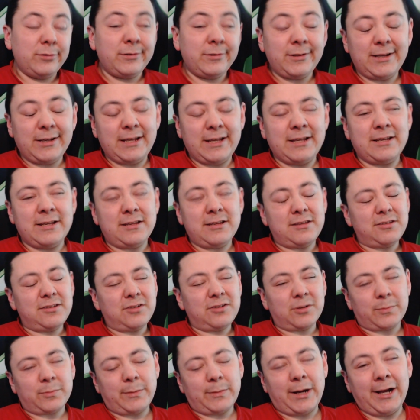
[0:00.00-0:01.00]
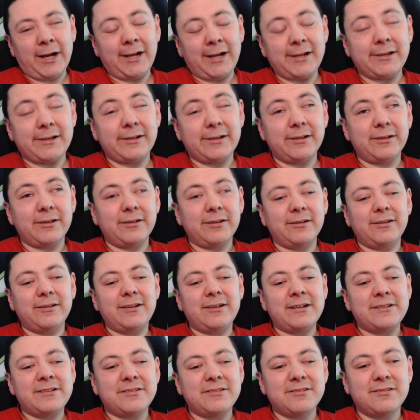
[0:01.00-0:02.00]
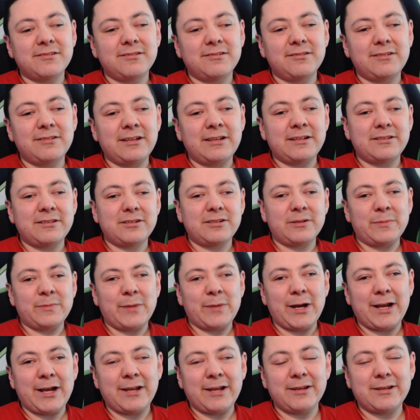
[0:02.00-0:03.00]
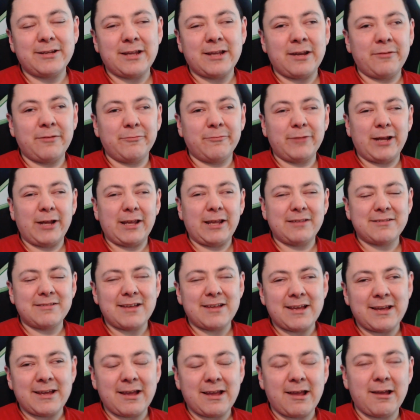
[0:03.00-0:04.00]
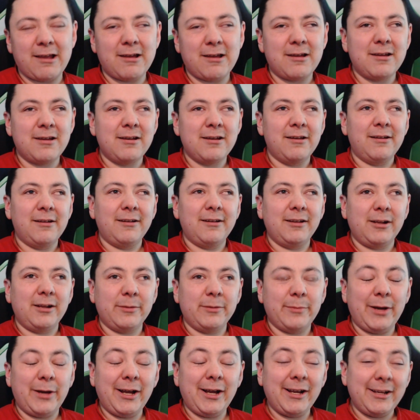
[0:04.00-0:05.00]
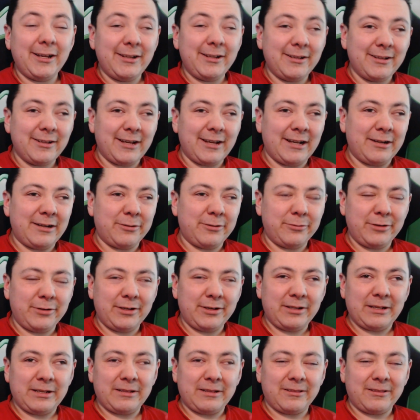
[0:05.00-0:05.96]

is your mind. It's your mind. And when I say your mind, I don't